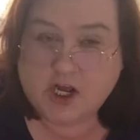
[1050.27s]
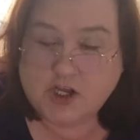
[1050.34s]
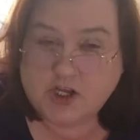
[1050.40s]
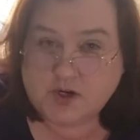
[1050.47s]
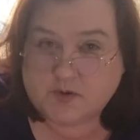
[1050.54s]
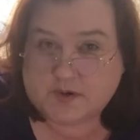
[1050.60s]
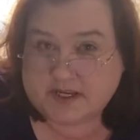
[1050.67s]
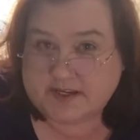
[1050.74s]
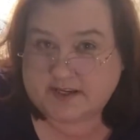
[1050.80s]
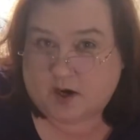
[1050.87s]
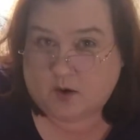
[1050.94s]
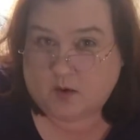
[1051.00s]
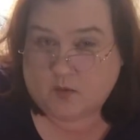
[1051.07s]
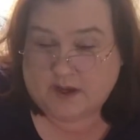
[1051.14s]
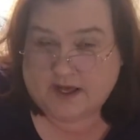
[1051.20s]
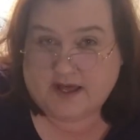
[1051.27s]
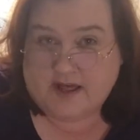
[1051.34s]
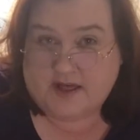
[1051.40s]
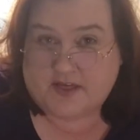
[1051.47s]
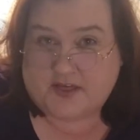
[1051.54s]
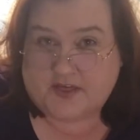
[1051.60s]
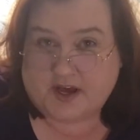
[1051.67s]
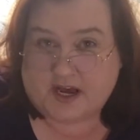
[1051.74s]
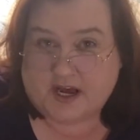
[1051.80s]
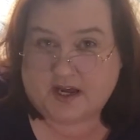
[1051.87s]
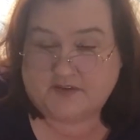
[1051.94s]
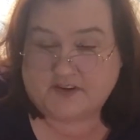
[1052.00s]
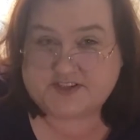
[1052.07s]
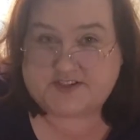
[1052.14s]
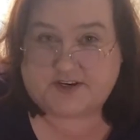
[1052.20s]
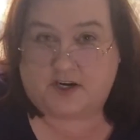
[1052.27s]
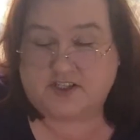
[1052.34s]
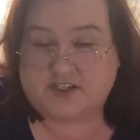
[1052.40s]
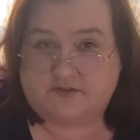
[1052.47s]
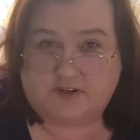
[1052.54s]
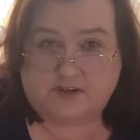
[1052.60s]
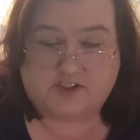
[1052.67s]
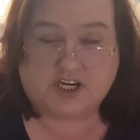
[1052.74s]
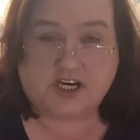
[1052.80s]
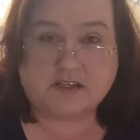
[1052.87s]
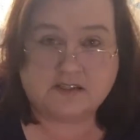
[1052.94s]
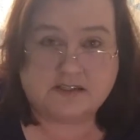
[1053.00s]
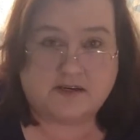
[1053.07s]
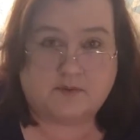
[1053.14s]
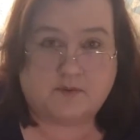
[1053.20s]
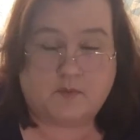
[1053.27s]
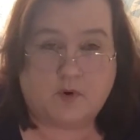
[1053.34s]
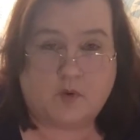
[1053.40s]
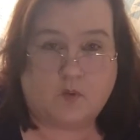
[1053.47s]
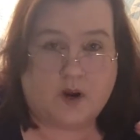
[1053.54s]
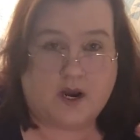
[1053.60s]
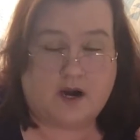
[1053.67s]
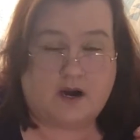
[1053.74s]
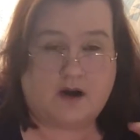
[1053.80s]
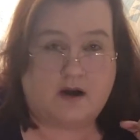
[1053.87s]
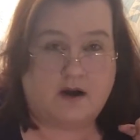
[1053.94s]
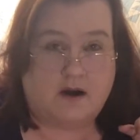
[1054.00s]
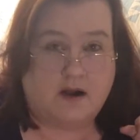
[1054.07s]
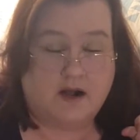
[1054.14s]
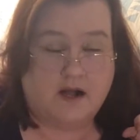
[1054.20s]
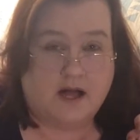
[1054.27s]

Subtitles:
you can go with The Stars of New Cheltenham, where